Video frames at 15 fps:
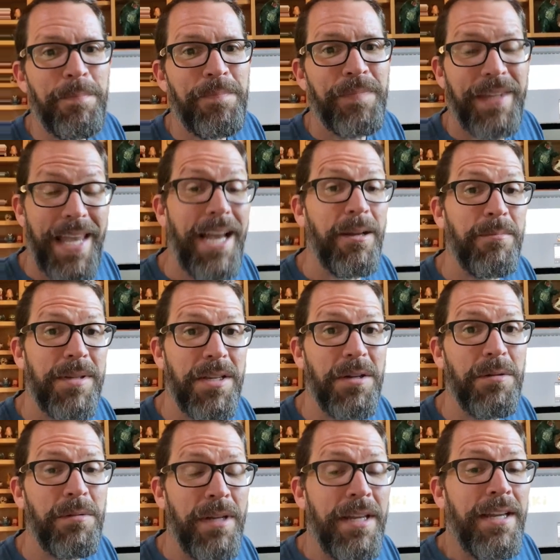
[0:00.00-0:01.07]
Yeah, so
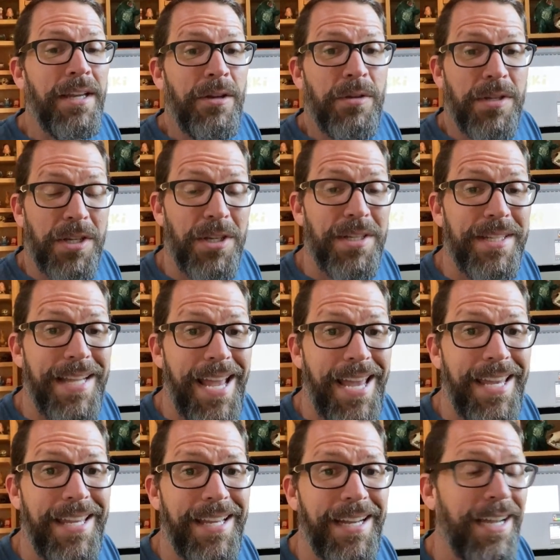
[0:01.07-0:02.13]
it's a good
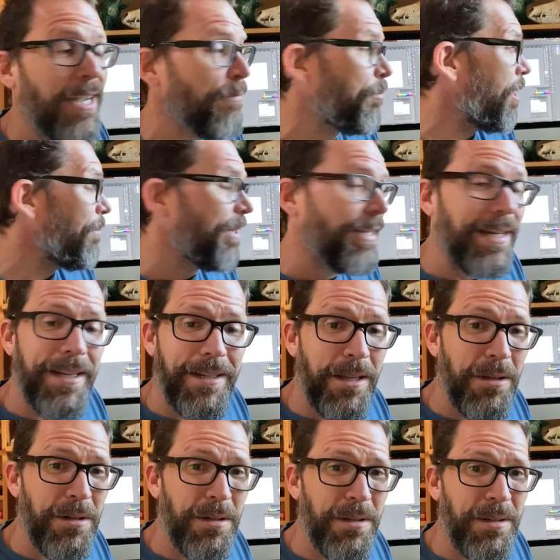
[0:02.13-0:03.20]
day. I probably got
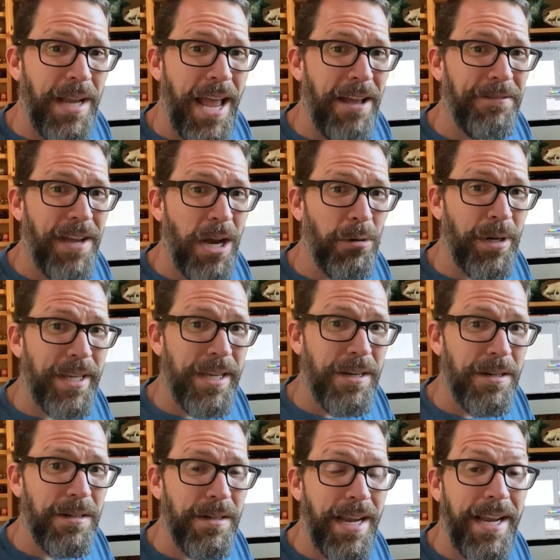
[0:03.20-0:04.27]
another half hour
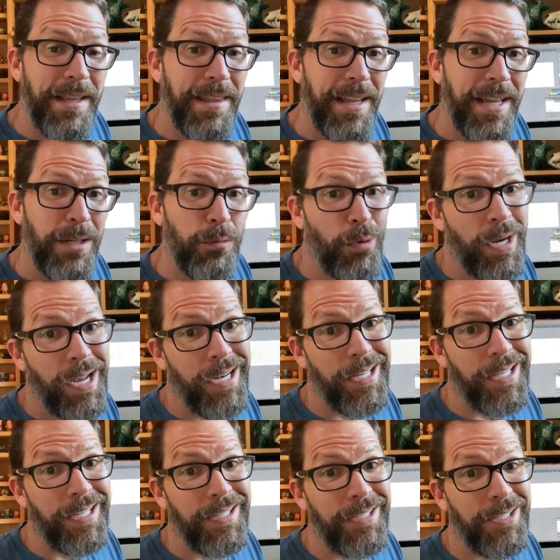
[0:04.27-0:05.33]
here, and then we're
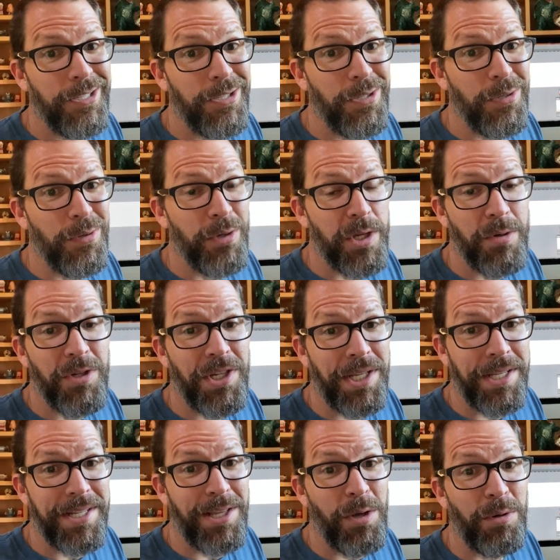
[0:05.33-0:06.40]
heading to
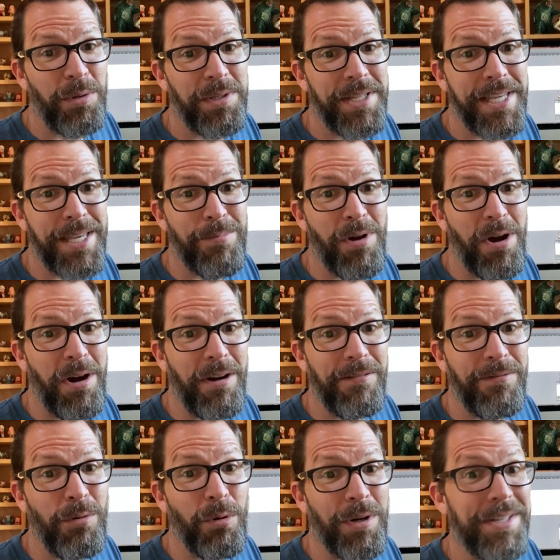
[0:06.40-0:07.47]
Eugene's local tiki bar
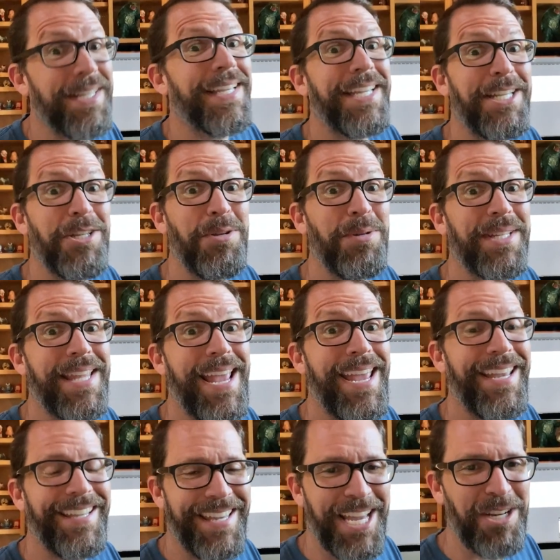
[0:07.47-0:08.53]
for Tiki Tuesday.
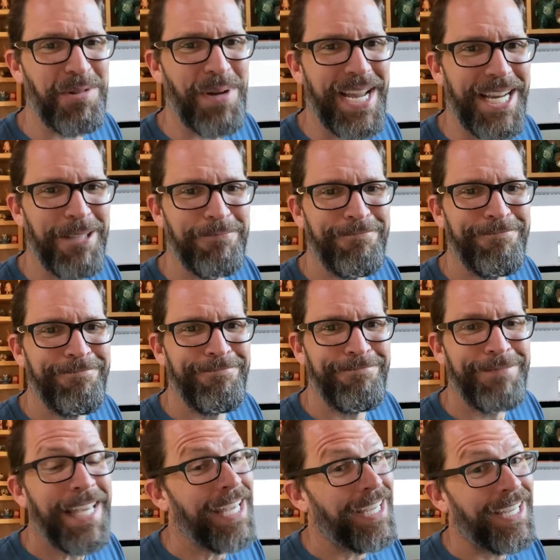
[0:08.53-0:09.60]
Can't wait.
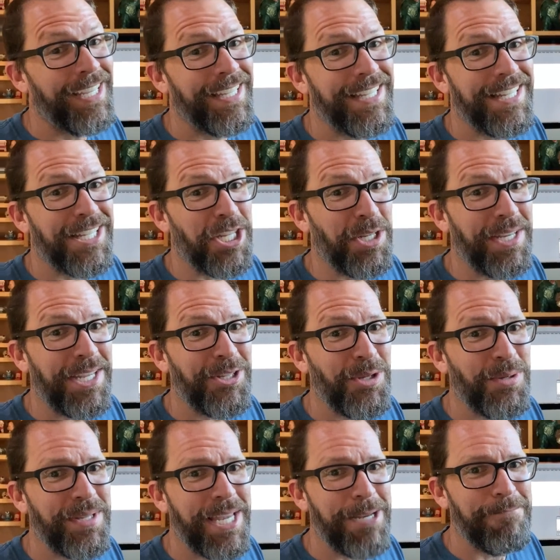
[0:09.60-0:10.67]
See you next
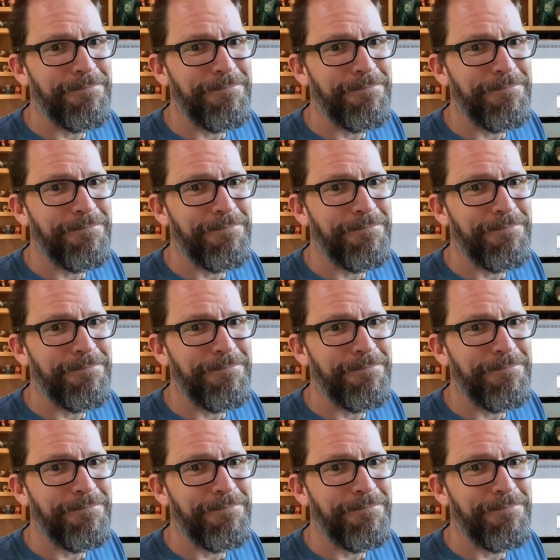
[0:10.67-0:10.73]
Tuesday.